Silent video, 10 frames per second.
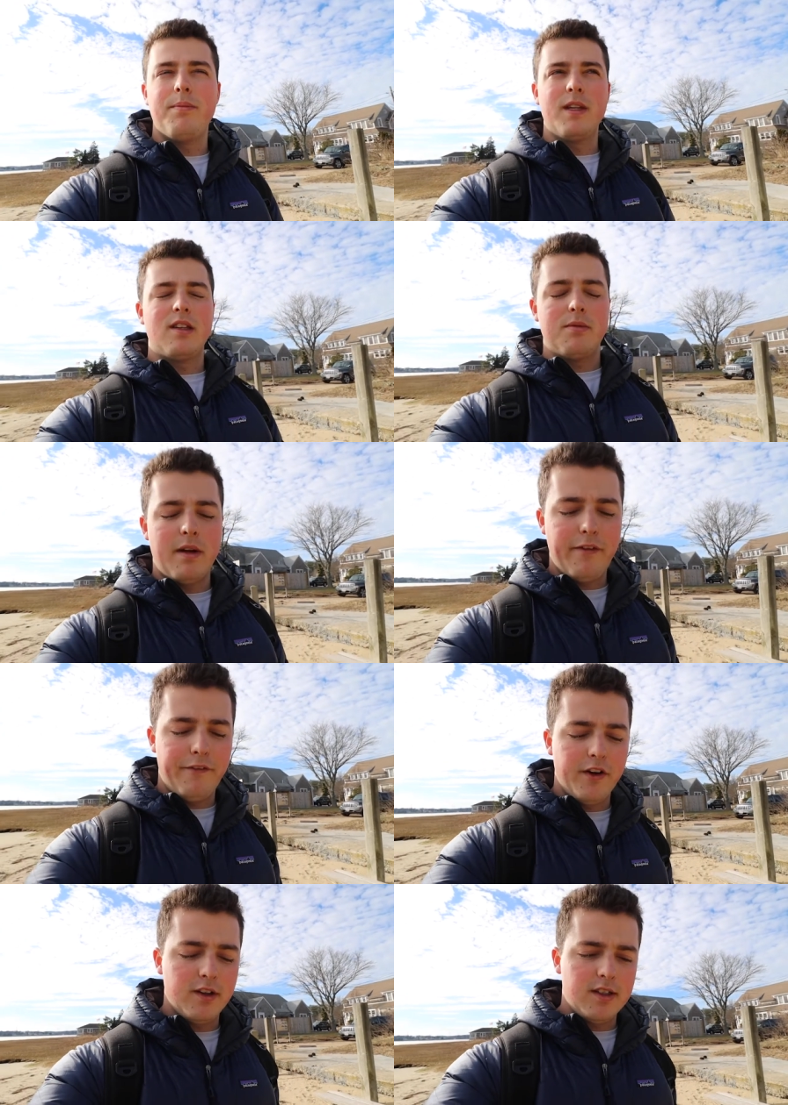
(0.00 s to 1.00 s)
This is my
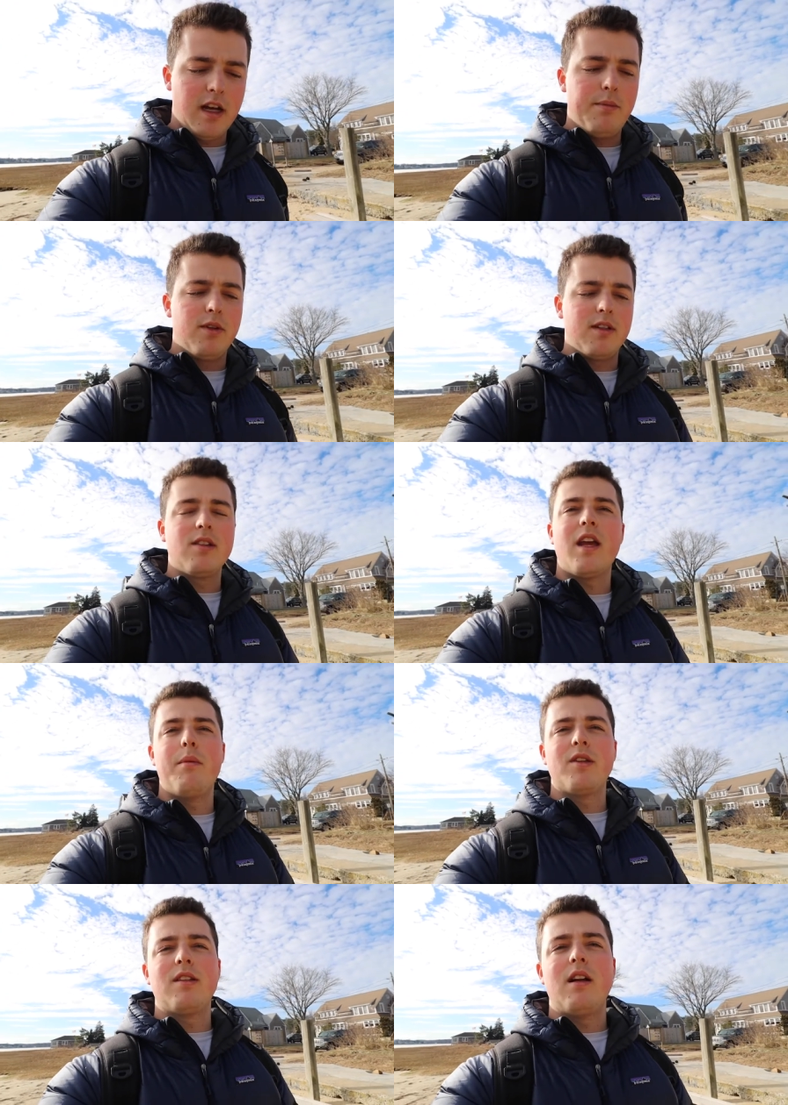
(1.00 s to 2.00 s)
first time using this
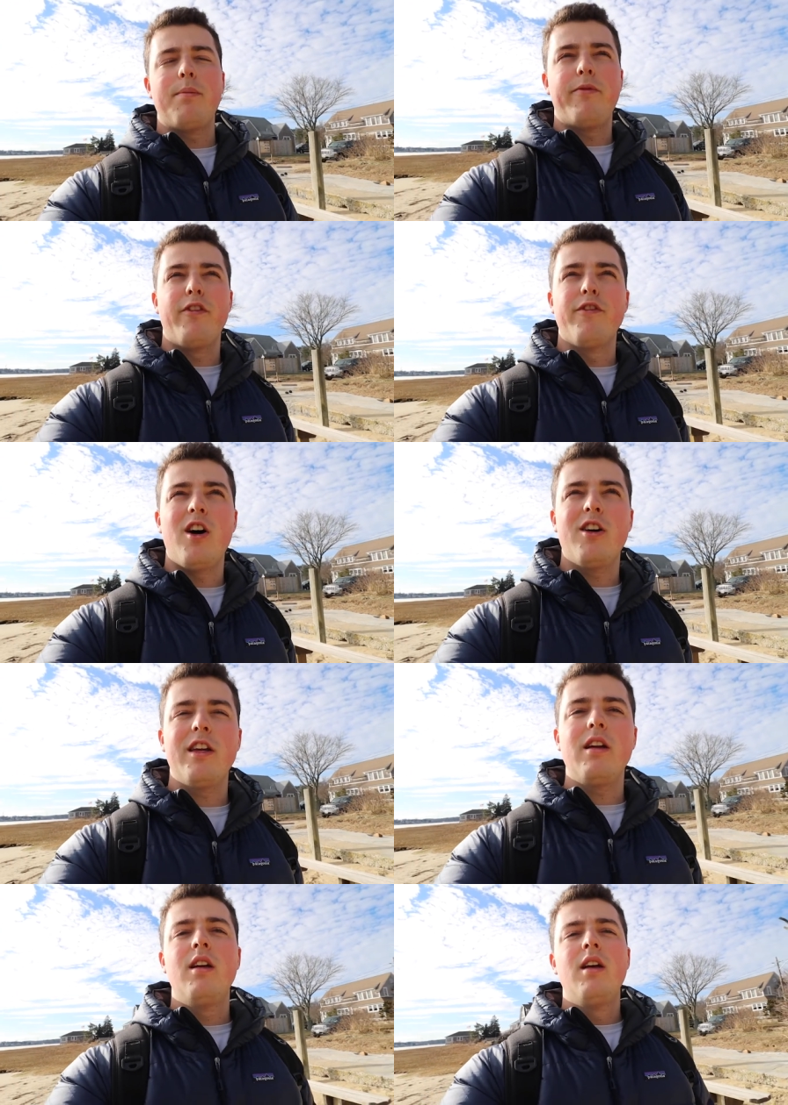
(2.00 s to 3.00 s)
camera setup for
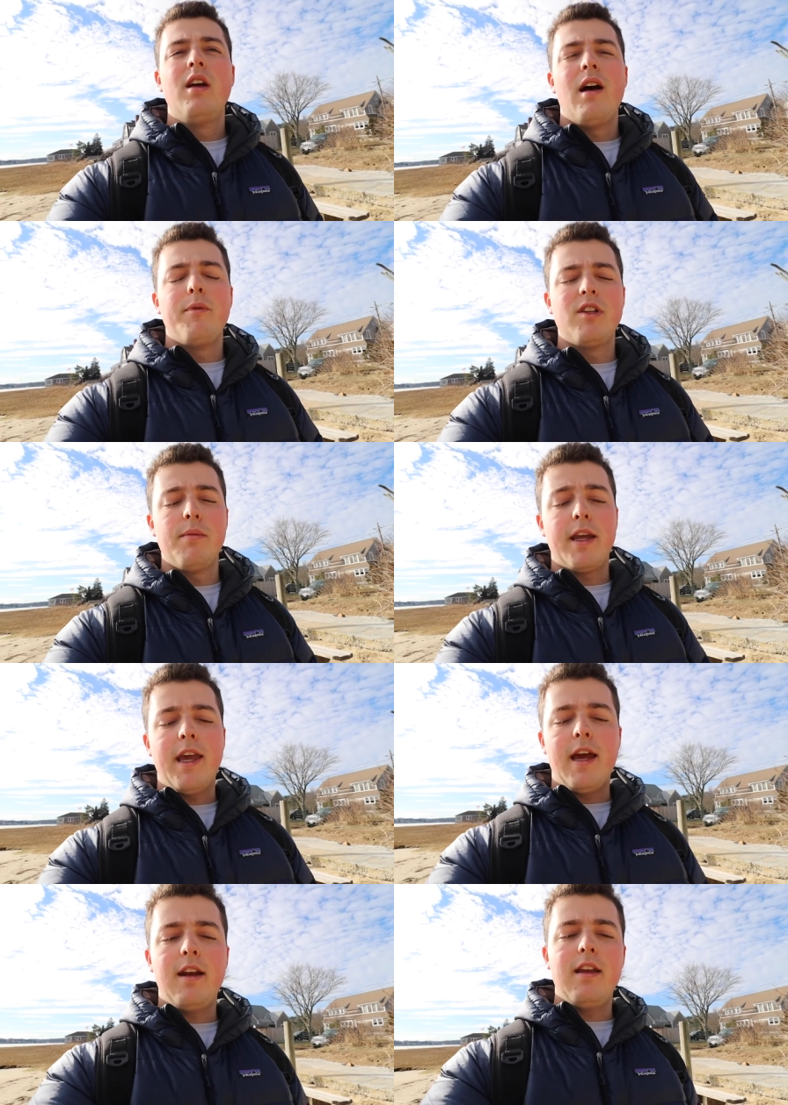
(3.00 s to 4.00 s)
vlogging. I'm using my
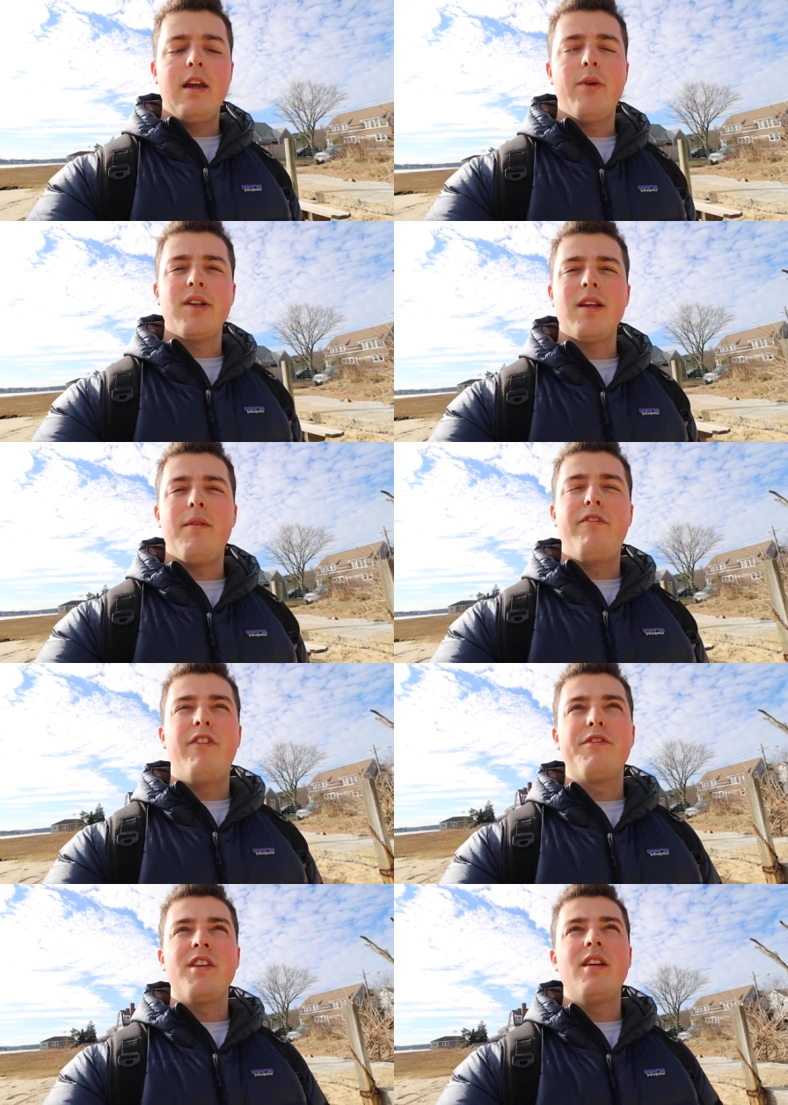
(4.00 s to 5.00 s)
Canon EOS
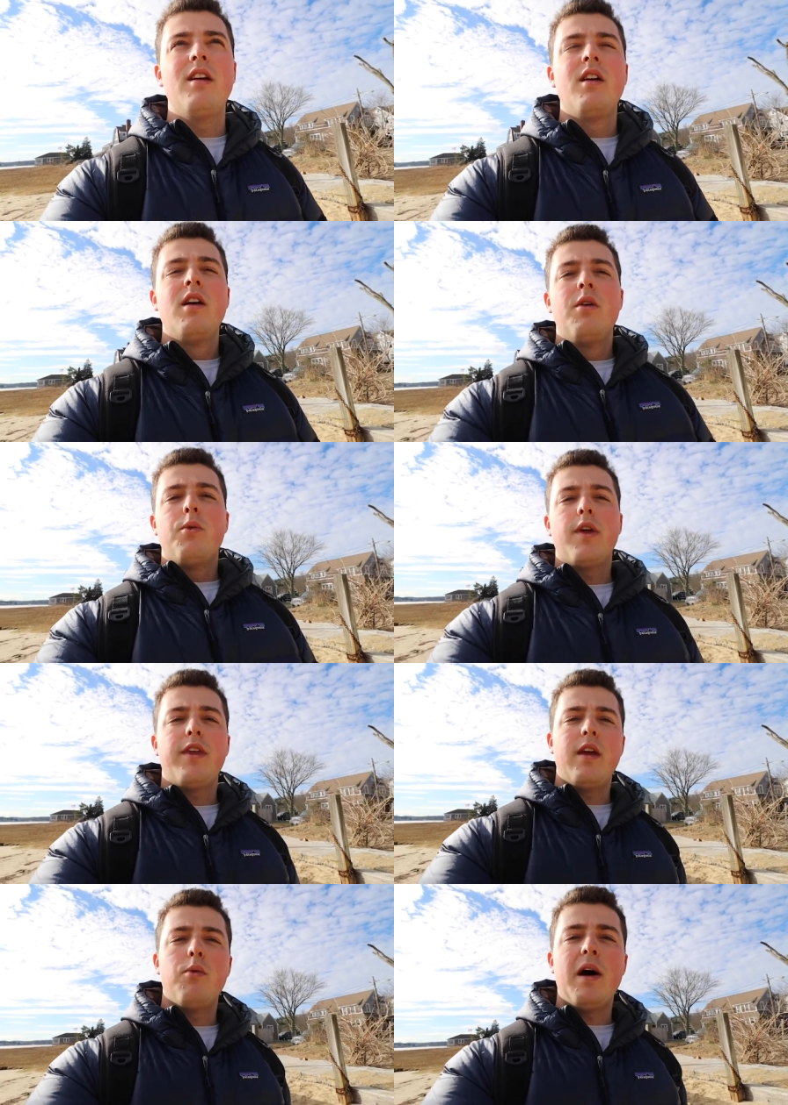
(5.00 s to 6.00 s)
M50 with
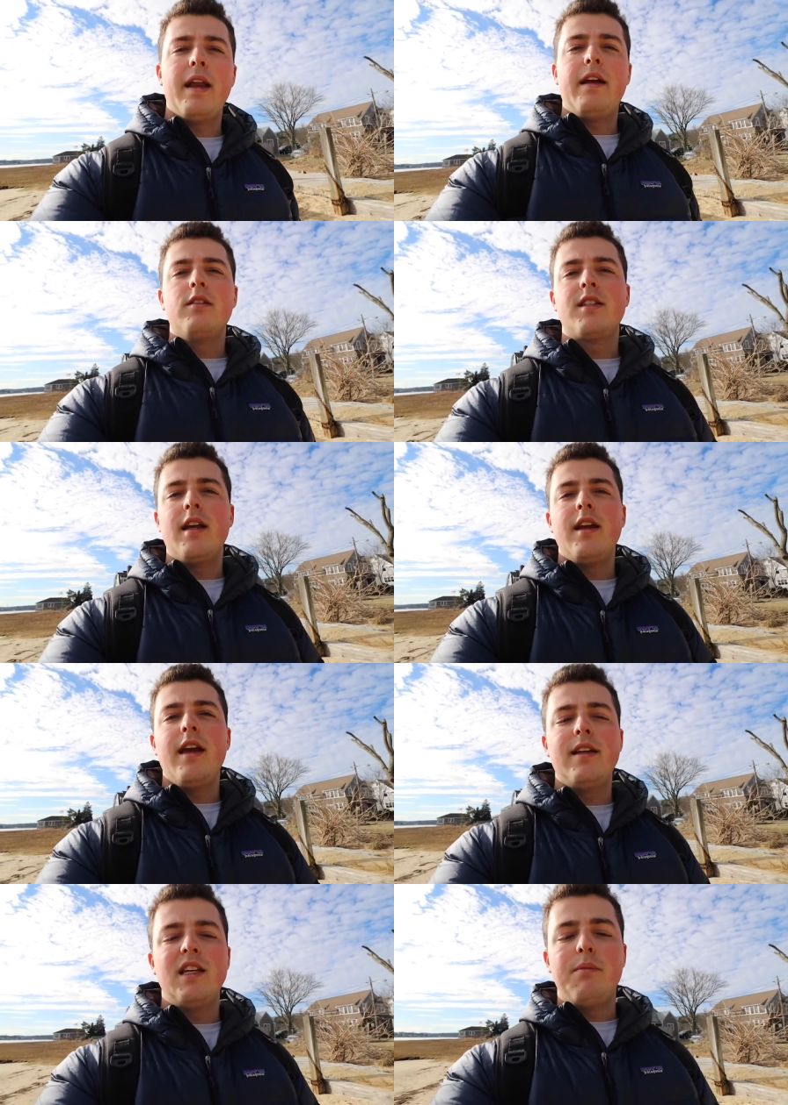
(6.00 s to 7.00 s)
a wide angle 10
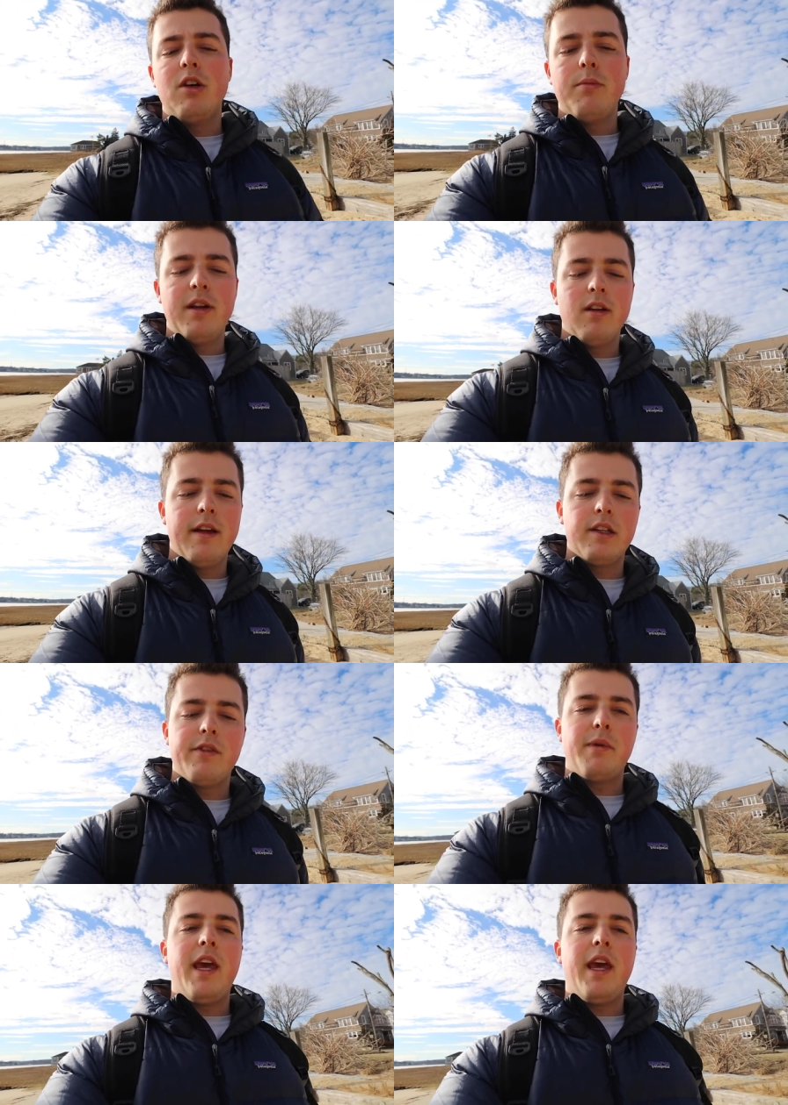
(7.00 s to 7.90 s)
to 18 millimeter lens from